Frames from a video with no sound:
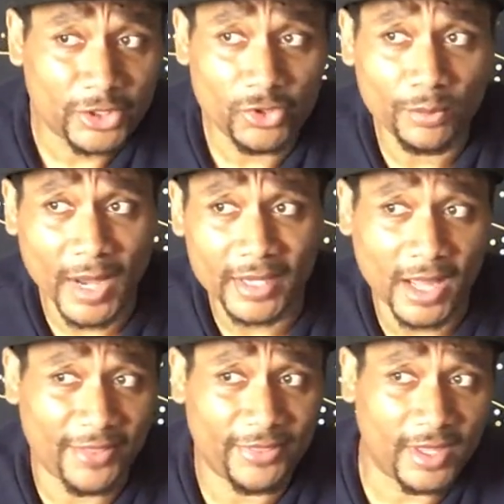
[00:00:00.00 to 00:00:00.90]
you might
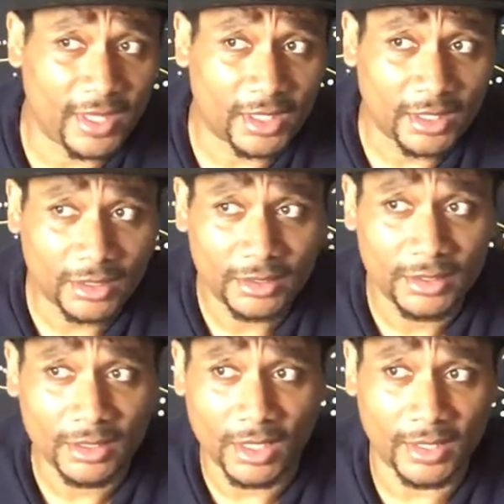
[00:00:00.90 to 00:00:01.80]
not think
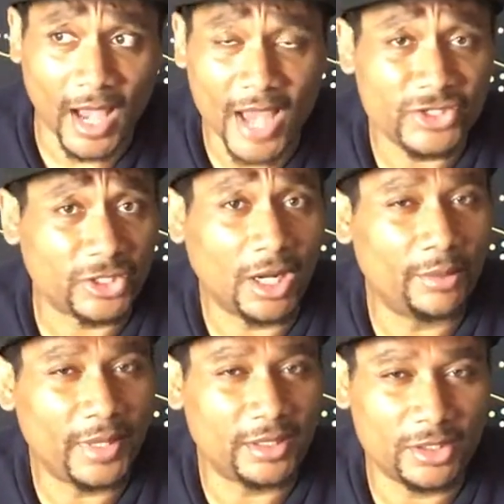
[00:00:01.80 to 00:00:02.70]
a guy should
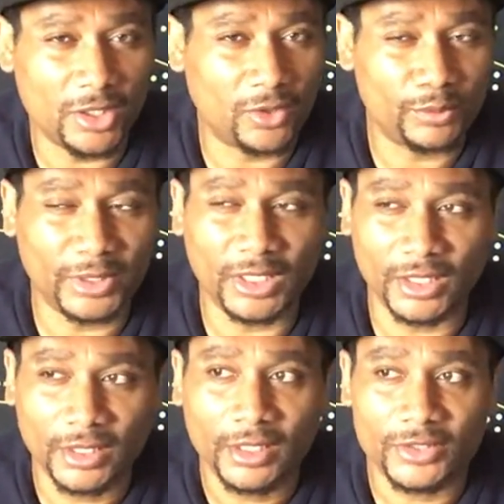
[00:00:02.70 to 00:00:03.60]
come in, you know,
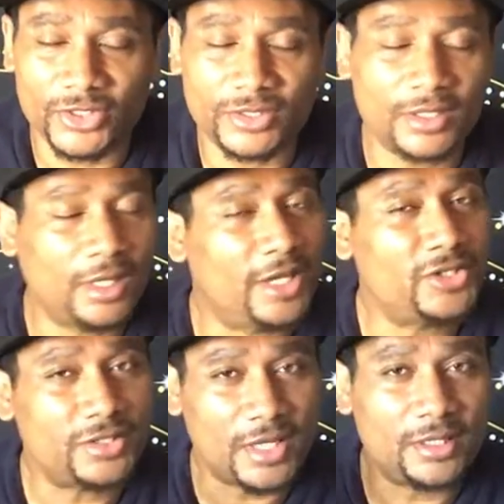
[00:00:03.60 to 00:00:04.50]
but just it's
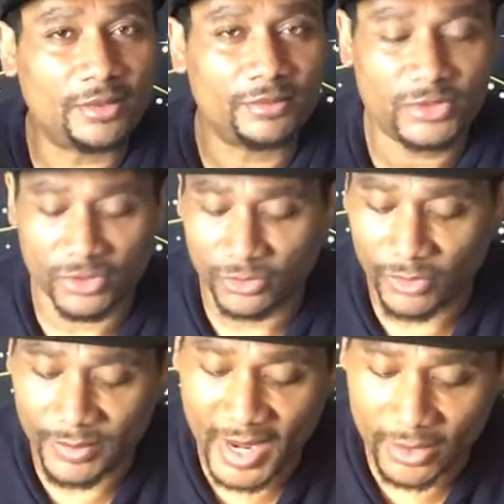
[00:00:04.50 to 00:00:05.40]
just saying to, to
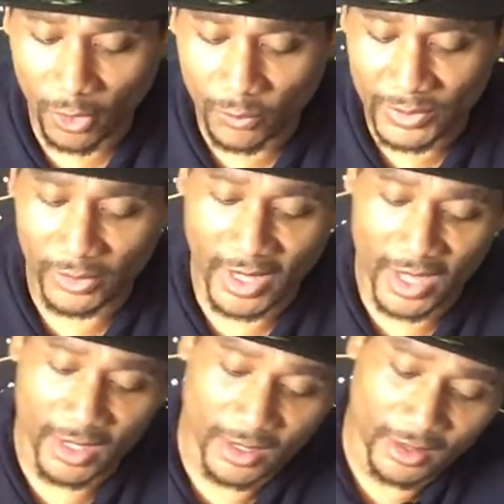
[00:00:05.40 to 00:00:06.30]
remain open, okay?